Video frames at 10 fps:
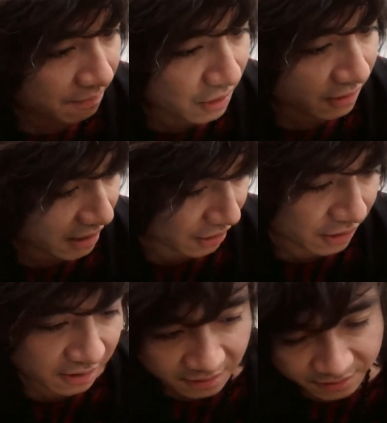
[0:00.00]
book. I
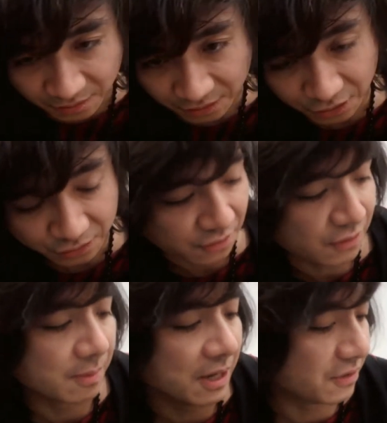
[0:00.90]
could, it's only
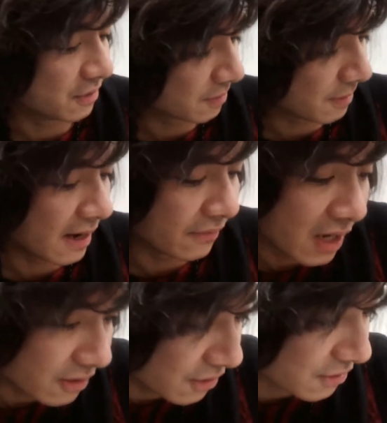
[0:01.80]
230 pages, but I have
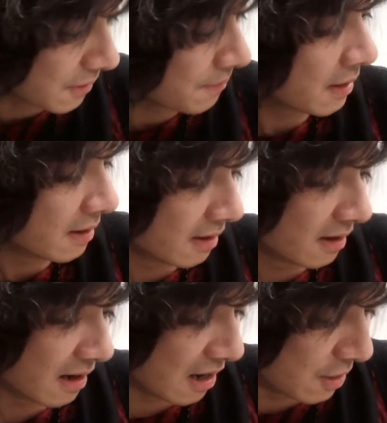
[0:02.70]
not done so.
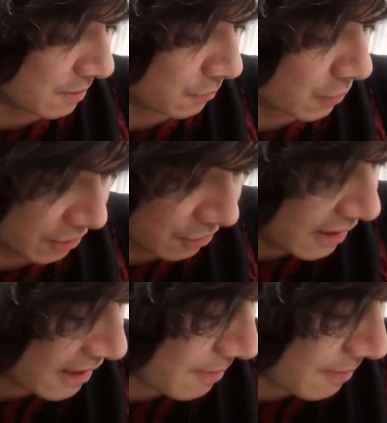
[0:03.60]
What I do like